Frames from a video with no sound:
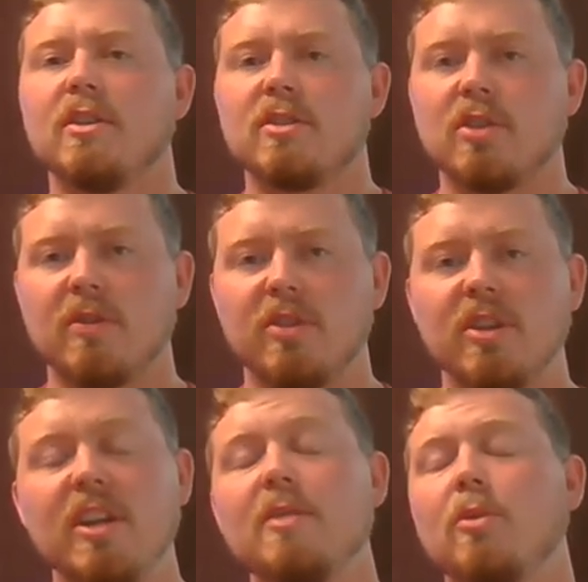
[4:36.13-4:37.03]
So if you
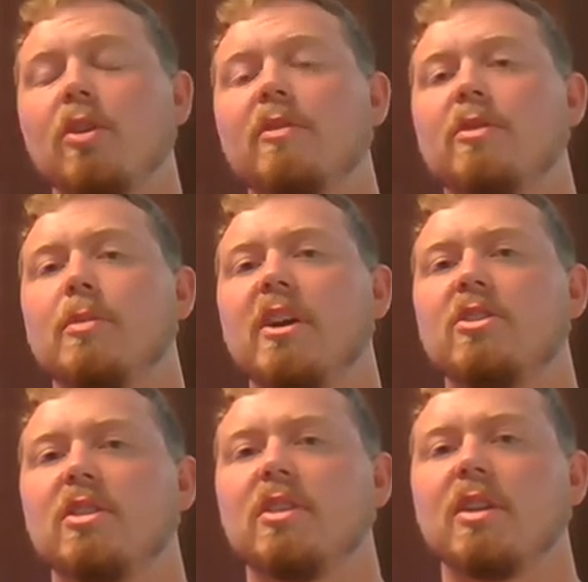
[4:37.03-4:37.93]
need more
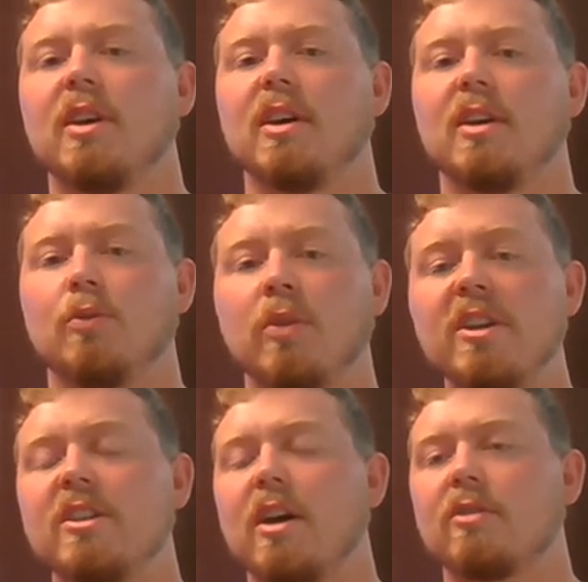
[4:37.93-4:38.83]
information,
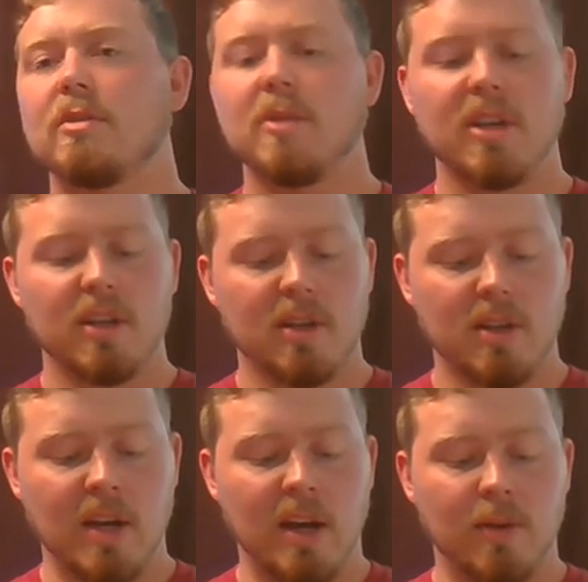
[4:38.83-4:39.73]
reach out to me.
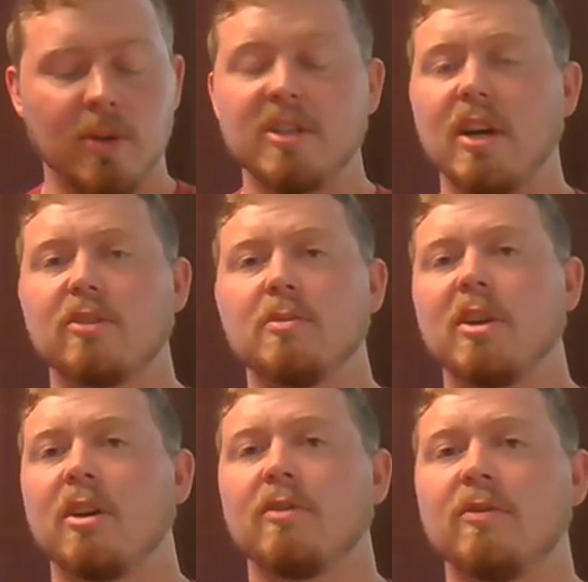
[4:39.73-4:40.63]
Reach out to me
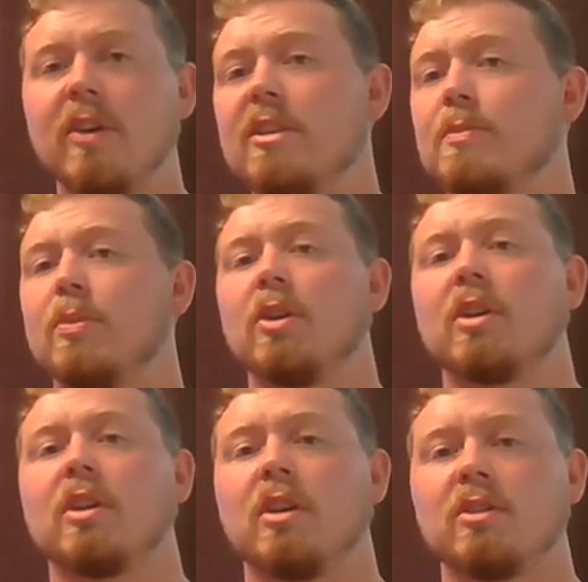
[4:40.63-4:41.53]
on
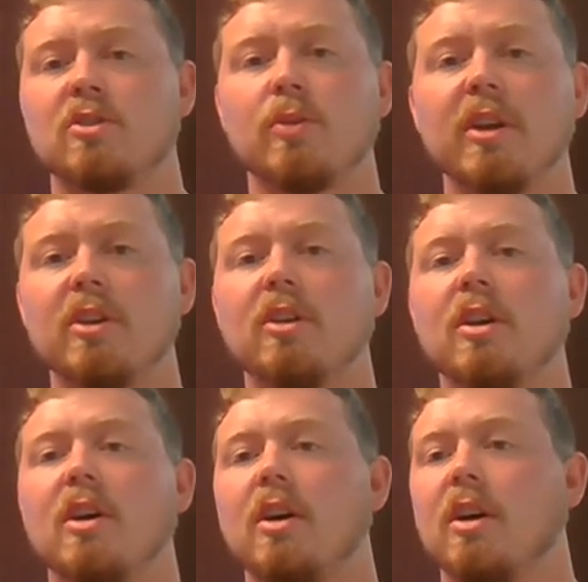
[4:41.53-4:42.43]
Facebook, on
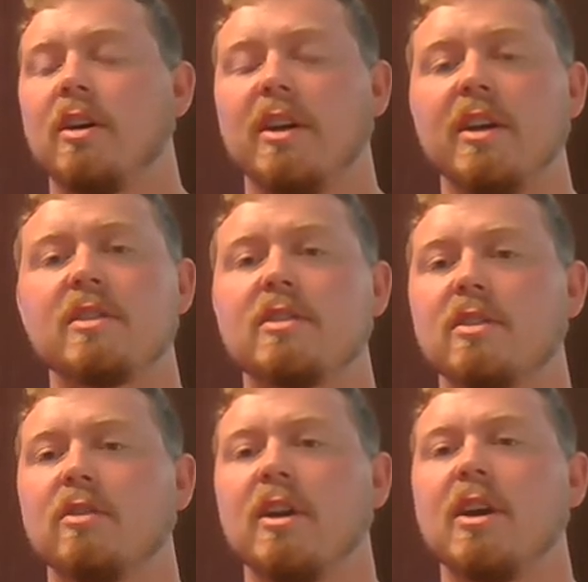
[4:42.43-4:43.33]
Twitter, on
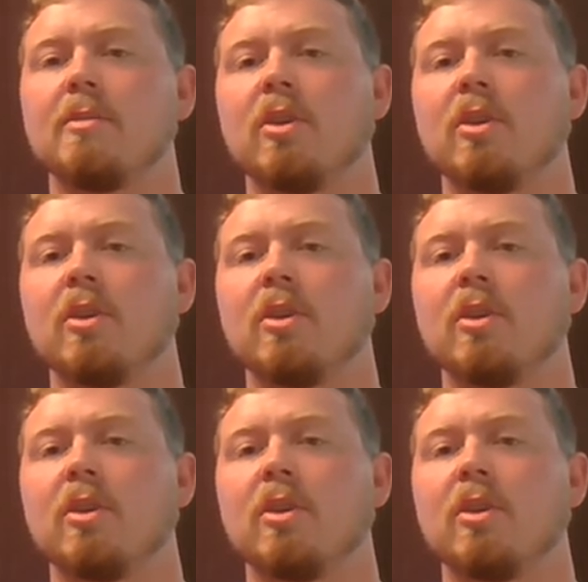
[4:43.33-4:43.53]
Instagram.